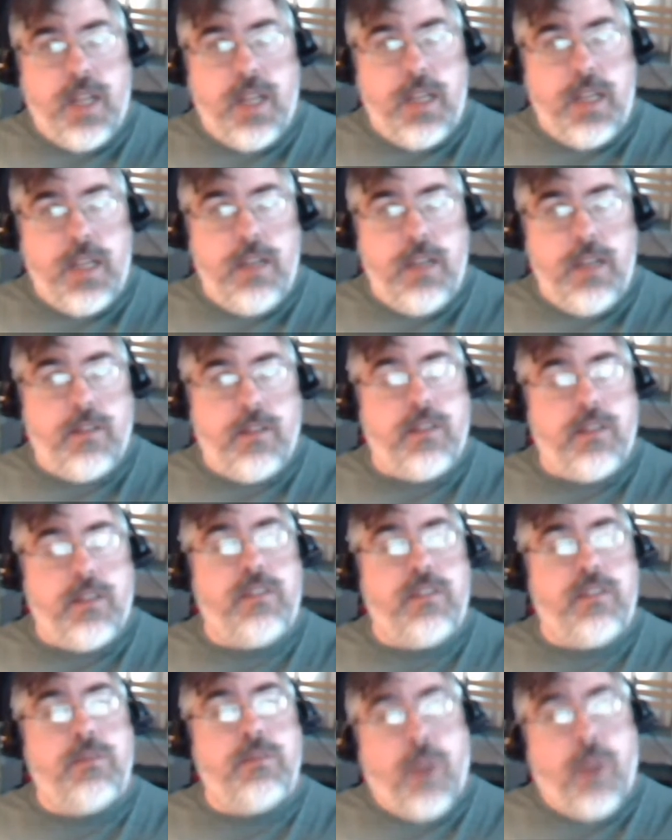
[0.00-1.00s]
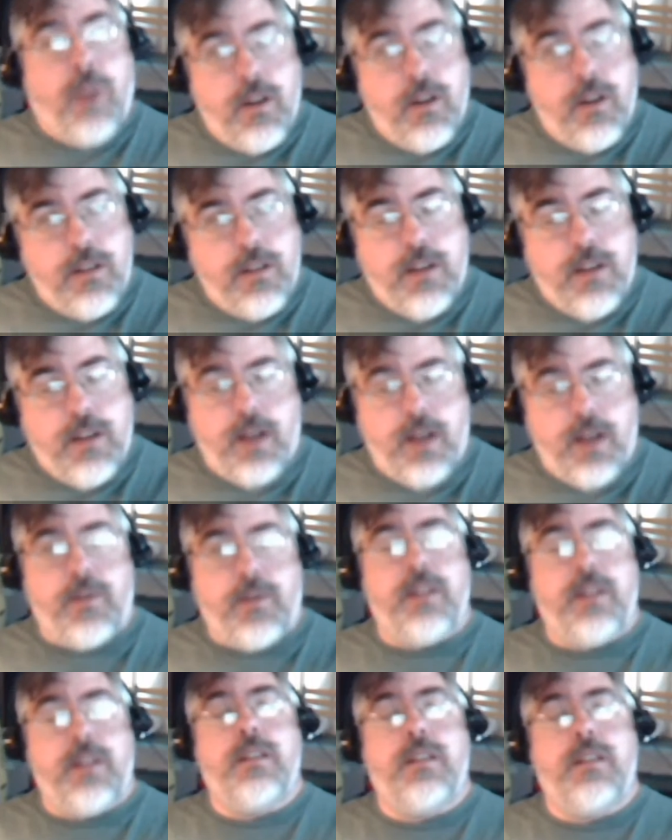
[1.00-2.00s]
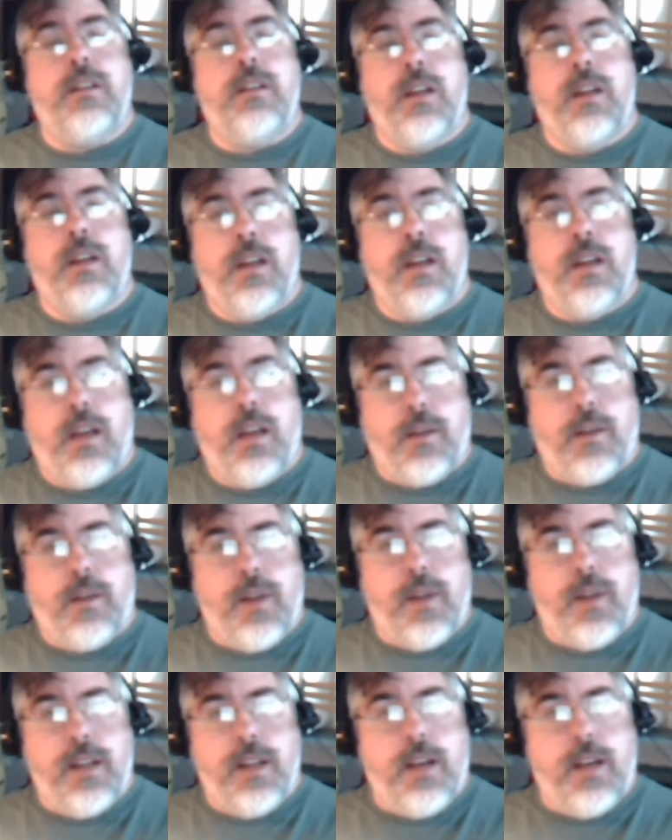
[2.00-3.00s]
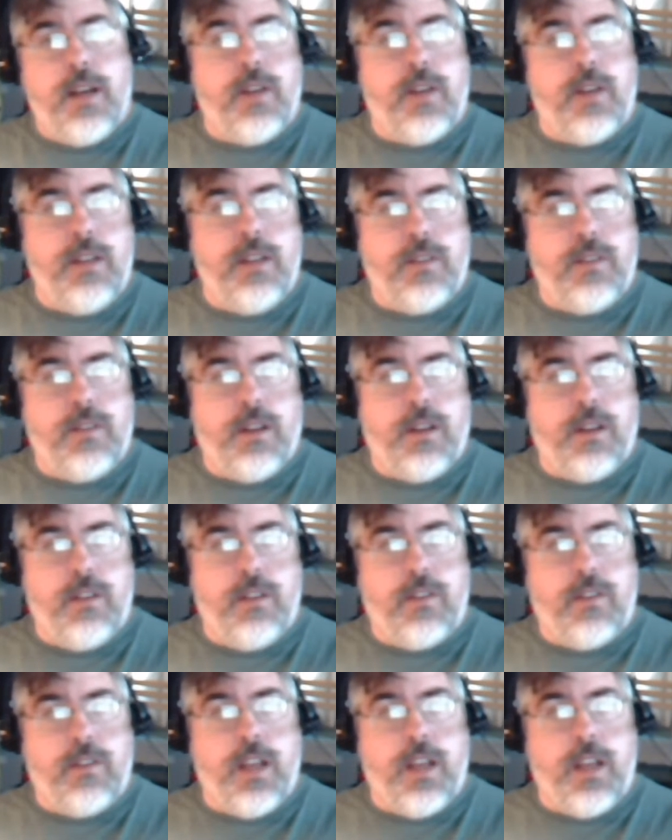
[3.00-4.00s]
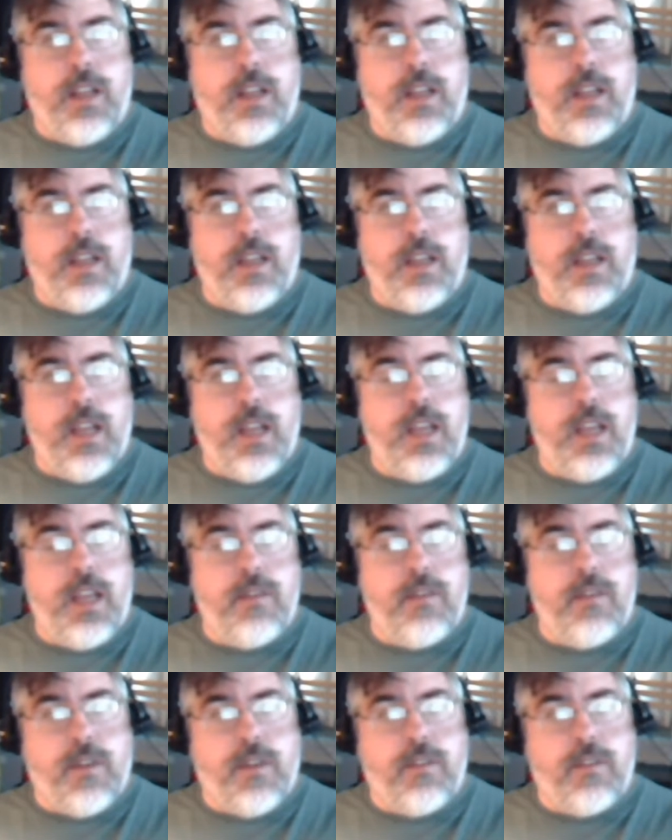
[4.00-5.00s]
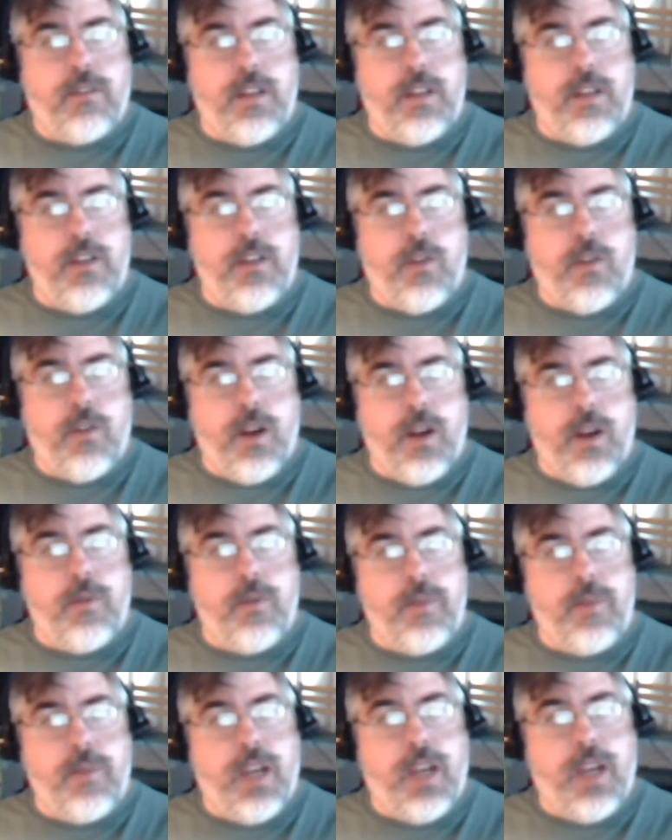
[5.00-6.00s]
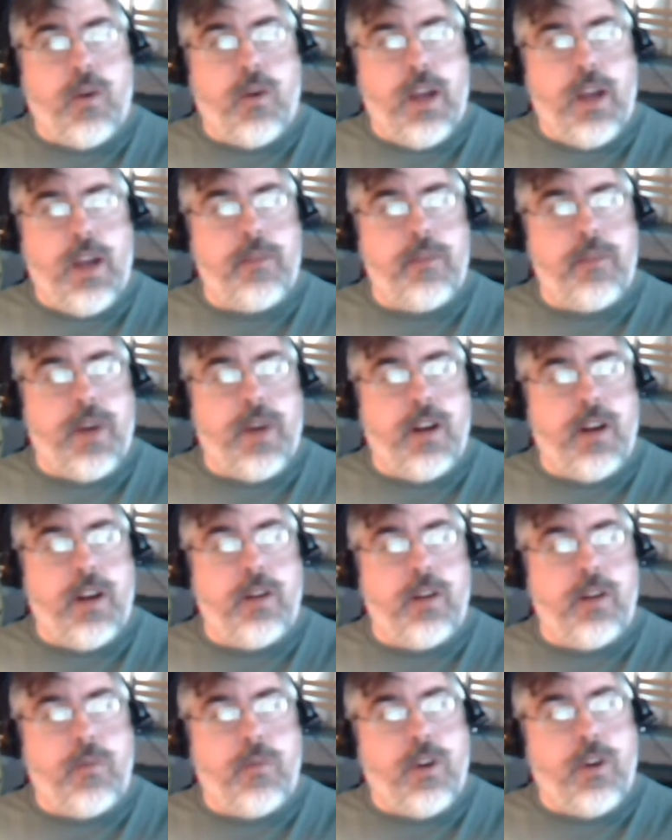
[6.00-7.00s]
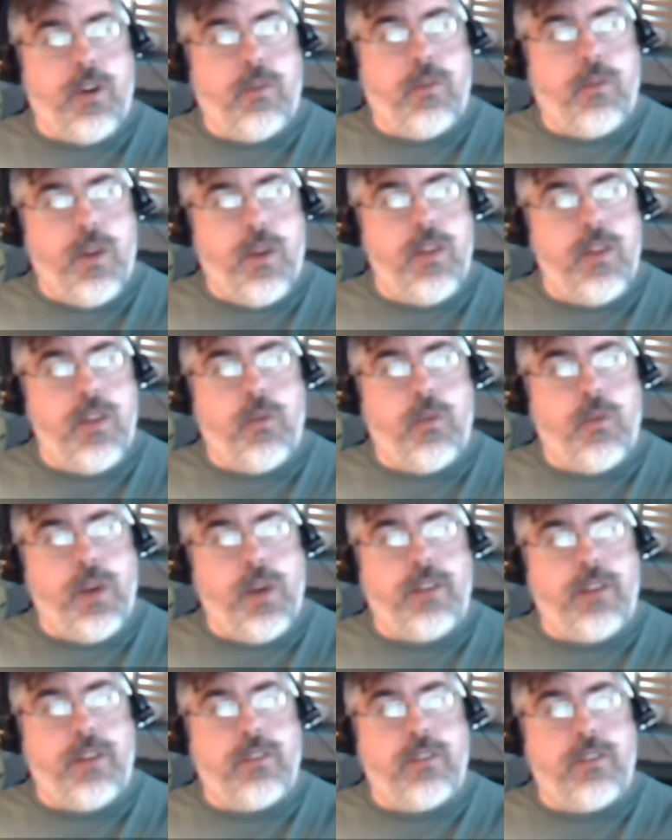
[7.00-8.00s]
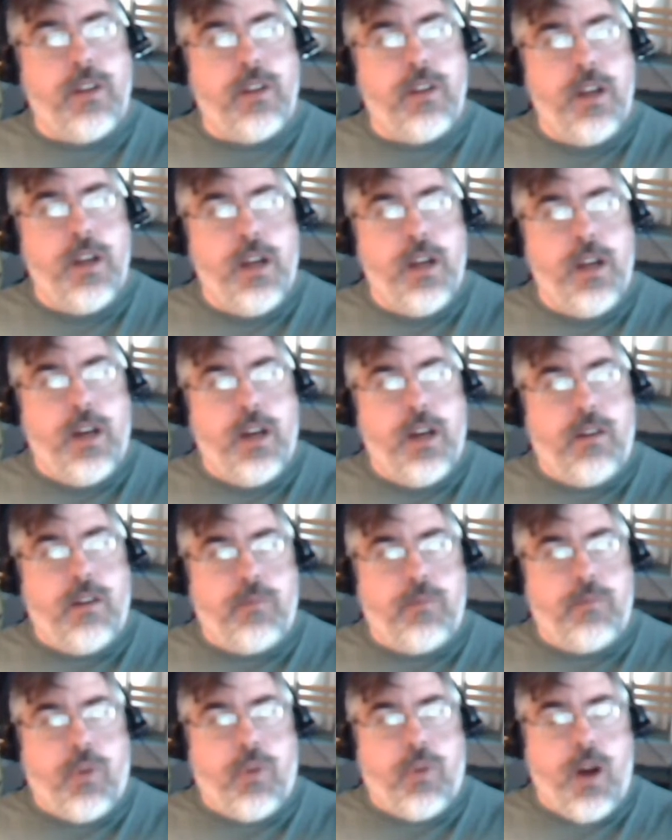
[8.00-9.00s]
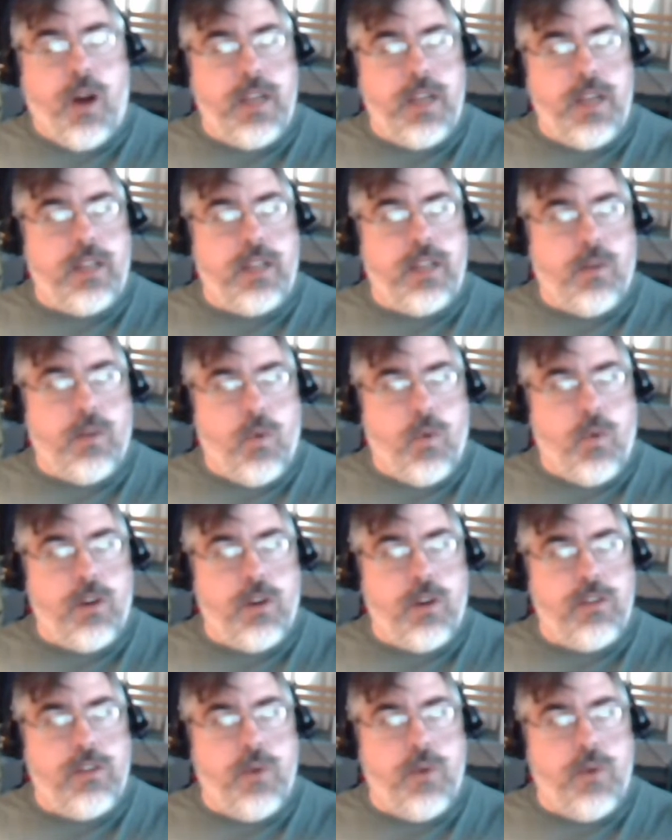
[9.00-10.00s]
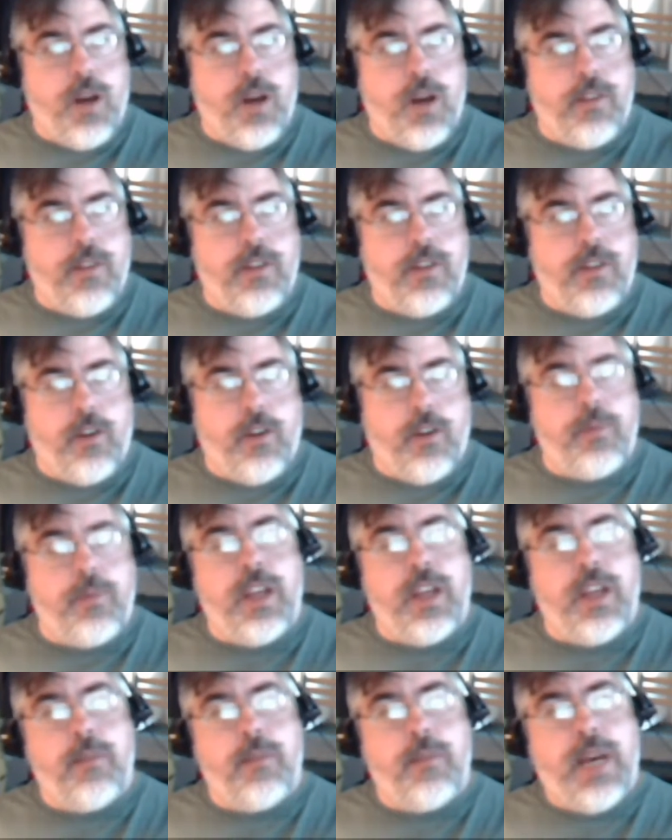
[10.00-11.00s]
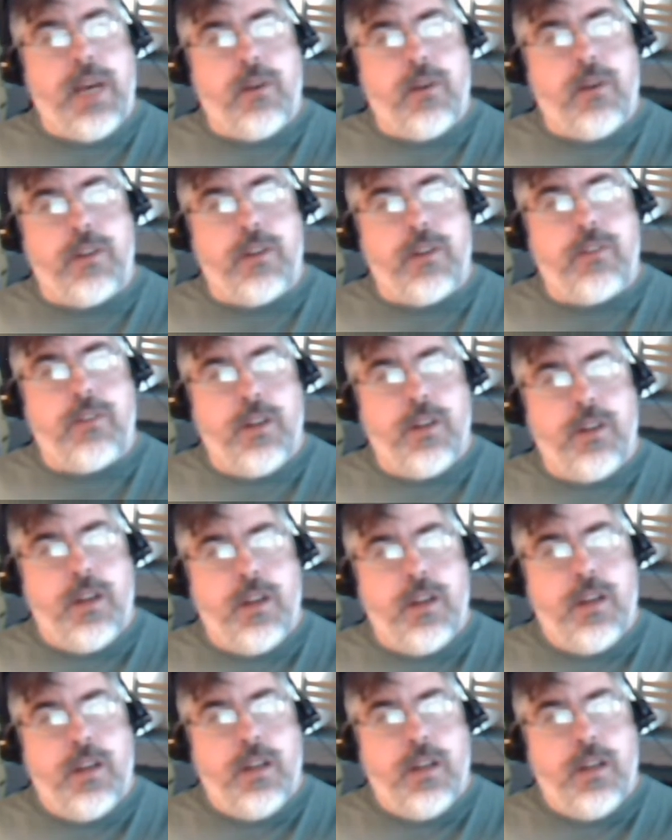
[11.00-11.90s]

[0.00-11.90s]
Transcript: But he's a smart tyrant. And right now he's understanding that getting involved in Ukraine would be a quagmire and run the risk of broadening the war to other European powers.